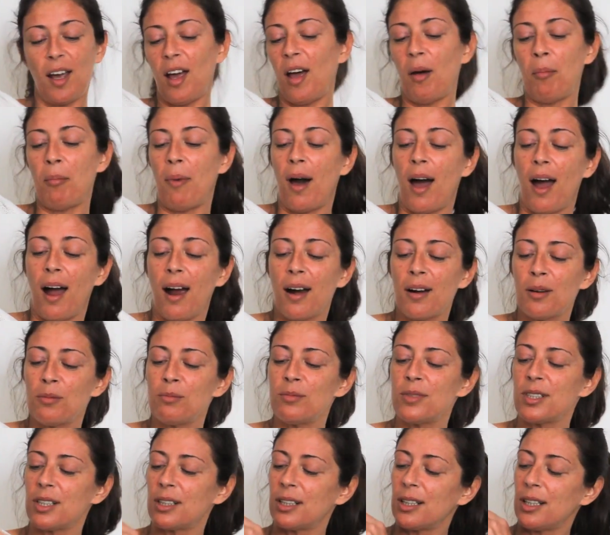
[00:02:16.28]
my
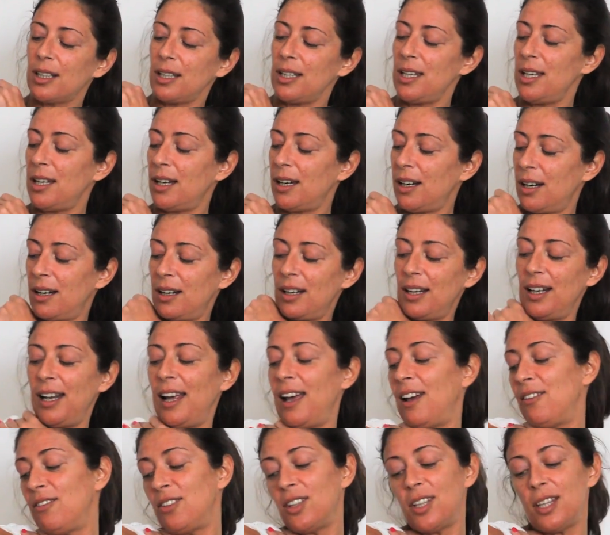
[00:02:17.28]
arms are clear
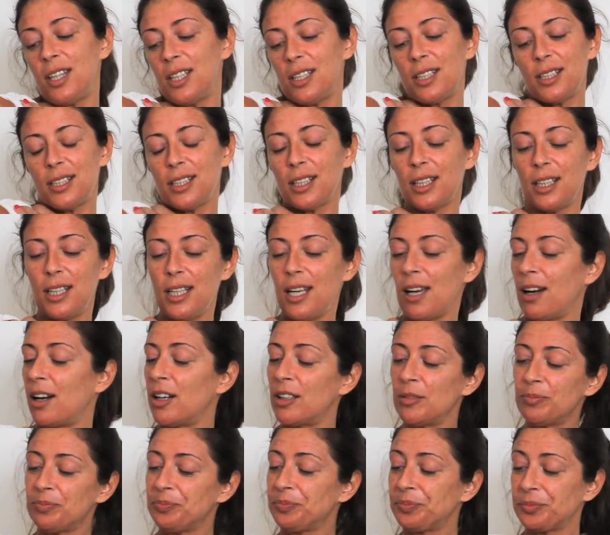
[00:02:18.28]
everything's
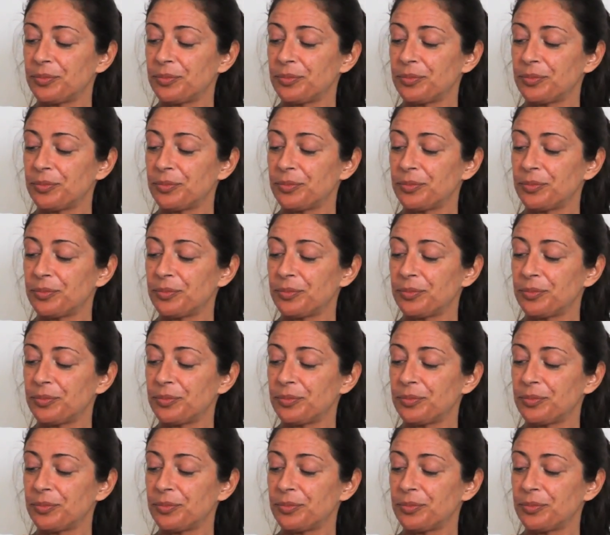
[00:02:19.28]
clear